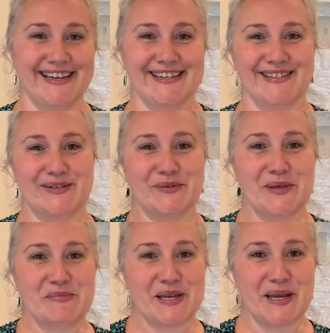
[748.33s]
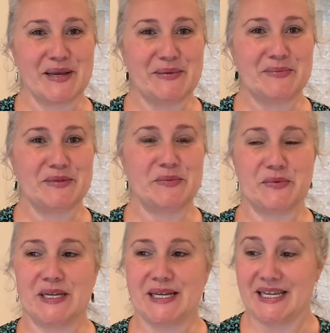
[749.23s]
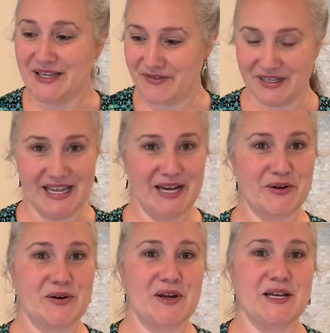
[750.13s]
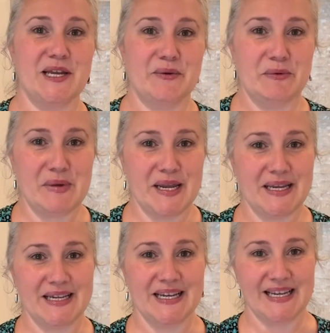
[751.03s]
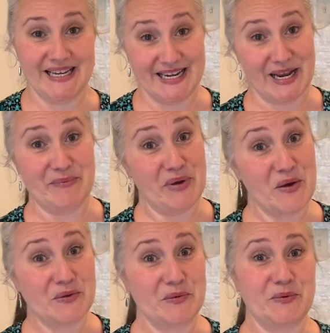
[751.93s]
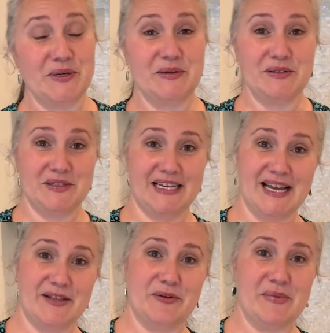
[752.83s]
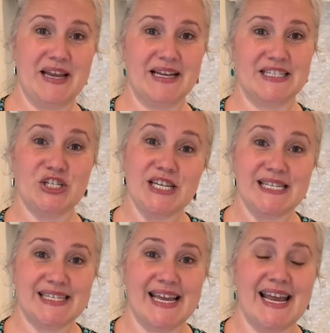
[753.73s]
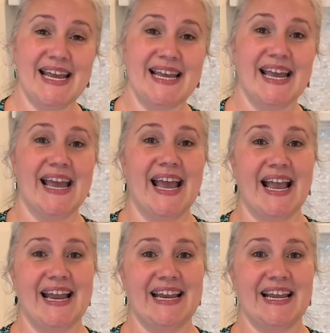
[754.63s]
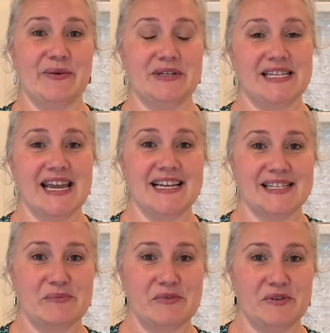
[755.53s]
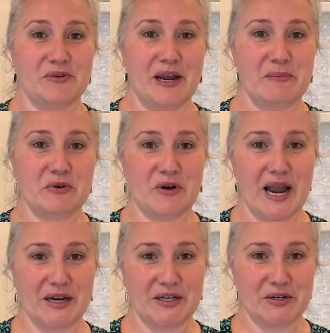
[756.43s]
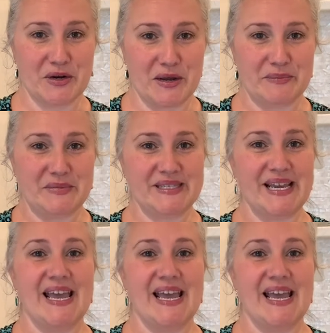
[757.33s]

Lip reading: So sometimes we, even later on, he and I both would together make a cheesecake, and he would take some of the graham cracker crumbs,